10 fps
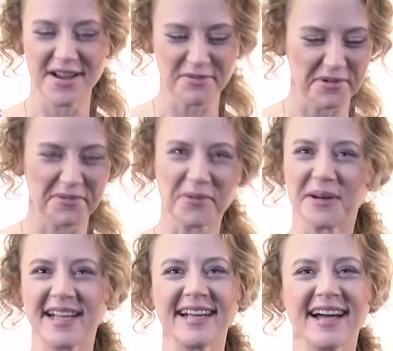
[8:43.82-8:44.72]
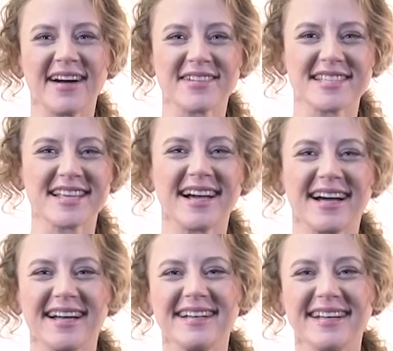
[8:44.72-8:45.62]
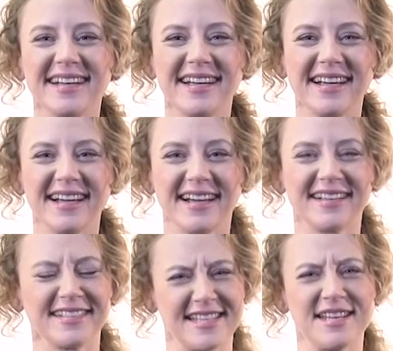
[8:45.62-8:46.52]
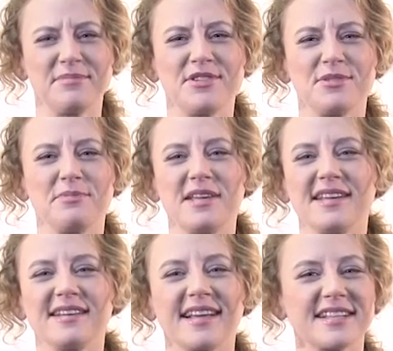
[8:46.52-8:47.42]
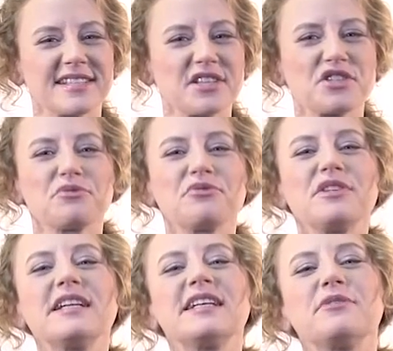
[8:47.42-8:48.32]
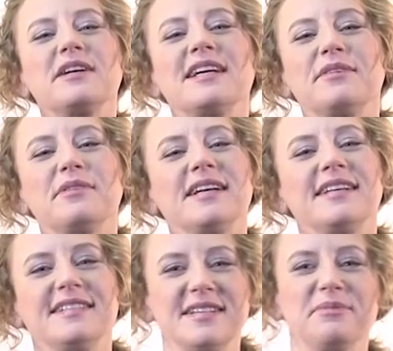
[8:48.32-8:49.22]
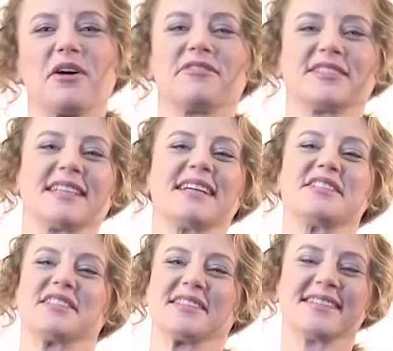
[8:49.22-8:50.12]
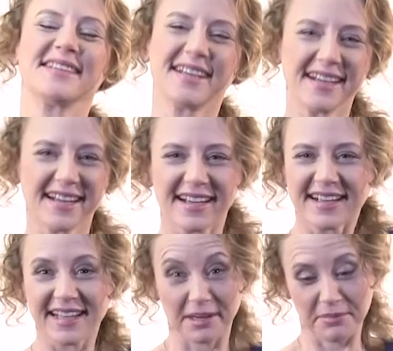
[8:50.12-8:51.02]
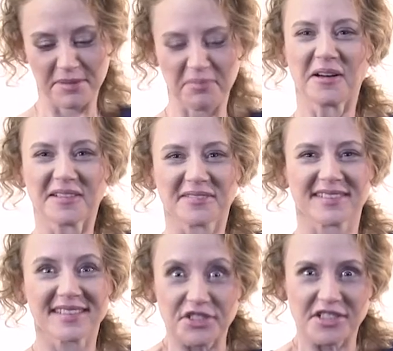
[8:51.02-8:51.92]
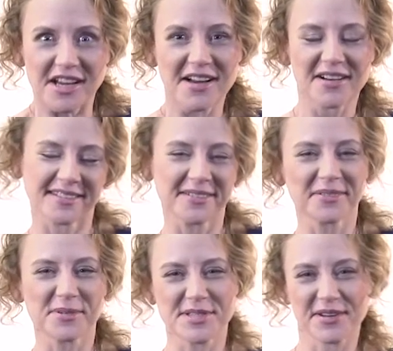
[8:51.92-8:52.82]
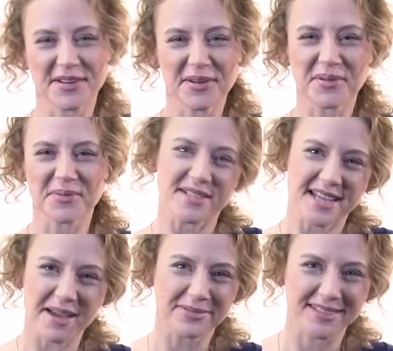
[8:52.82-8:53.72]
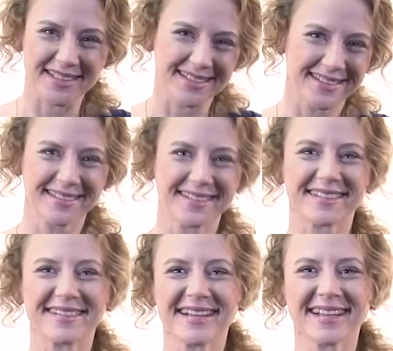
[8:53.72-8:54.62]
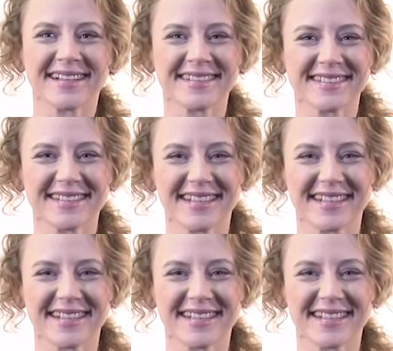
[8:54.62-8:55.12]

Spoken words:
were walking outside, seemed to be in like such a really, really, really deep conversation. Can I be a part of it? Share what's going on, what's happening, and